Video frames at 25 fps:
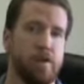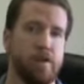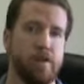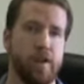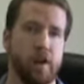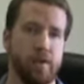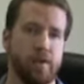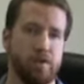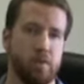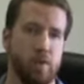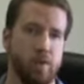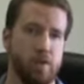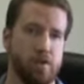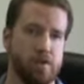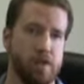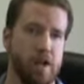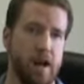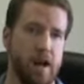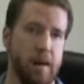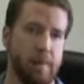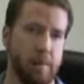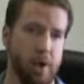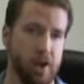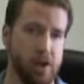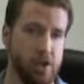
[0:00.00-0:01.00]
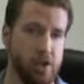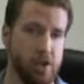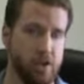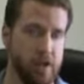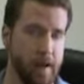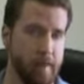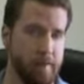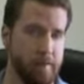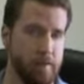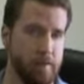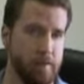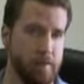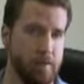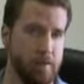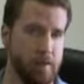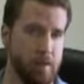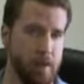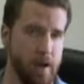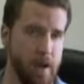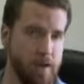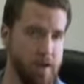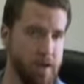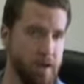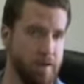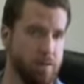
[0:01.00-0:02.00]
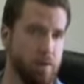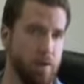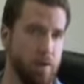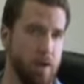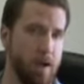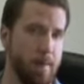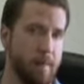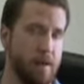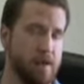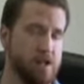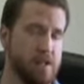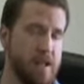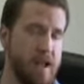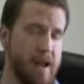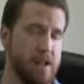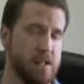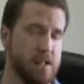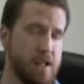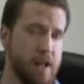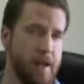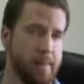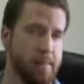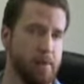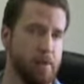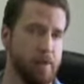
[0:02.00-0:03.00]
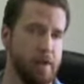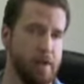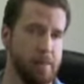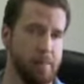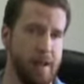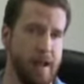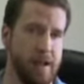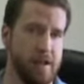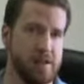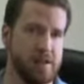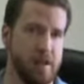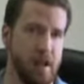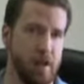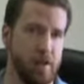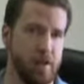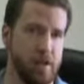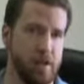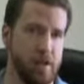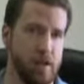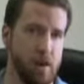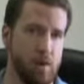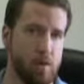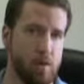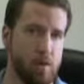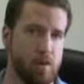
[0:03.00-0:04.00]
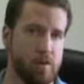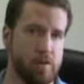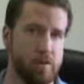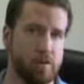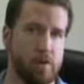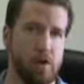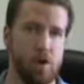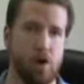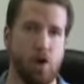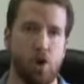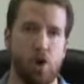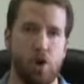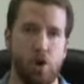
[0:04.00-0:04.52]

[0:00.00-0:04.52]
therefore there's not much income and therefore not much tax liability to pass down to the owners,